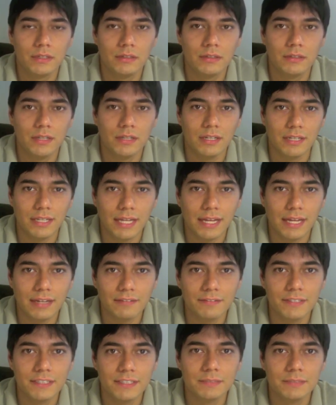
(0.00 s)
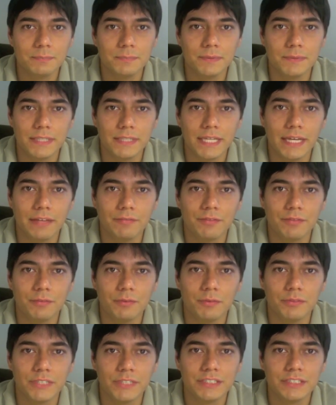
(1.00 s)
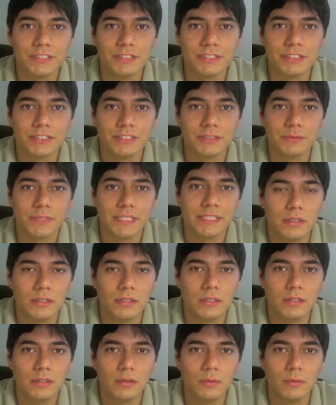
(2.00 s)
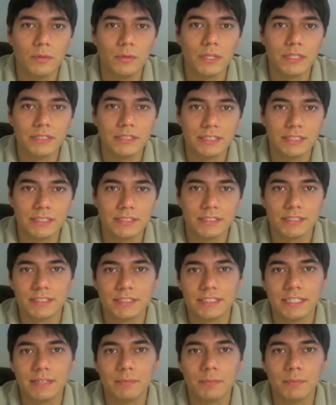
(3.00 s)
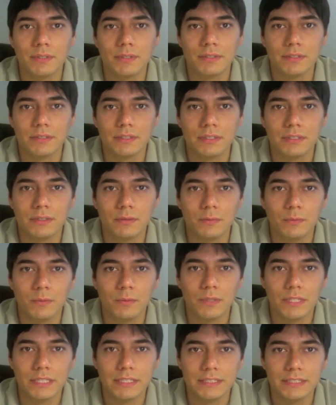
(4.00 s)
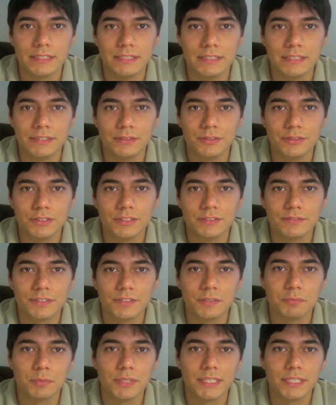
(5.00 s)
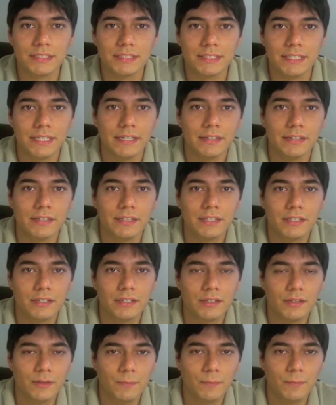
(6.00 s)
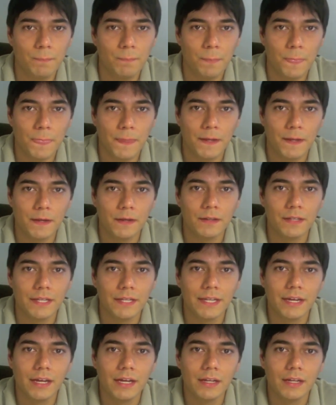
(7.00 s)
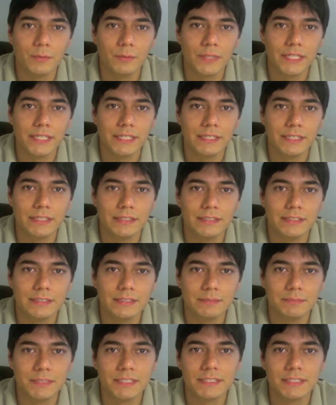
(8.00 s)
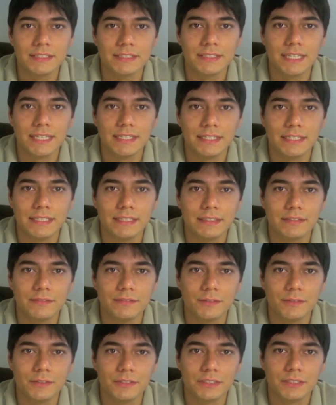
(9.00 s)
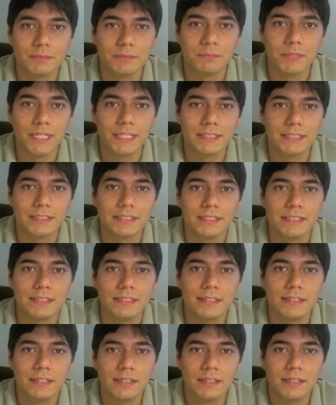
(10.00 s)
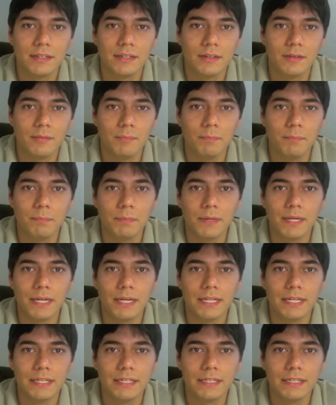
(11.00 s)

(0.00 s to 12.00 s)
A lot of this came from the research that we had. One such example was the use of compressed air. Early on, we had dismissed this idea for its complexity, but